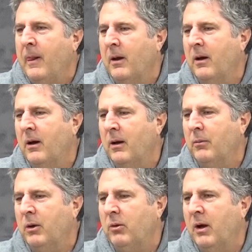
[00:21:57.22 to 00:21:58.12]

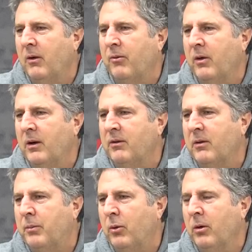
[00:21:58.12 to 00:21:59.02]
you can't freely
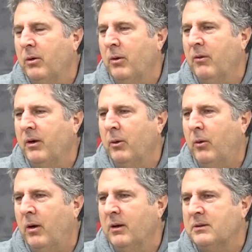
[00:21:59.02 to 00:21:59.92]
support whoever you
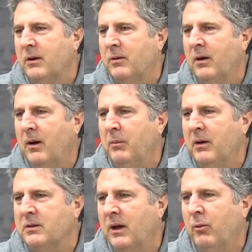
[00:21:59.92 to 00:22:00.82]
want? Is
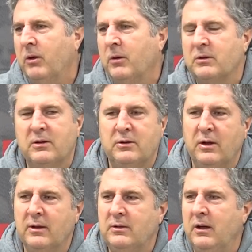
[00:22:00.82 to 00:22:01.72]
that what you're
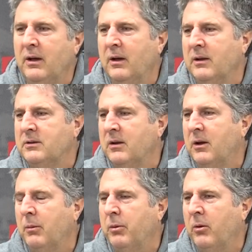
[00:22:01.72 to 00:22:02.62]
suggesting? And is it
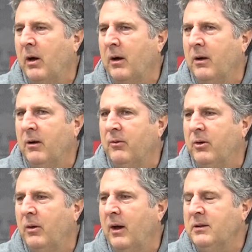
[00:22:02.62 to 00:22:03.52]
their prerogative
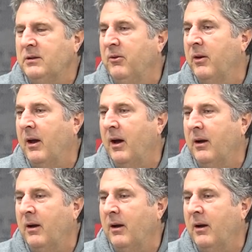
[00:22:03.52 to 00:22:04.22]
to ask for that?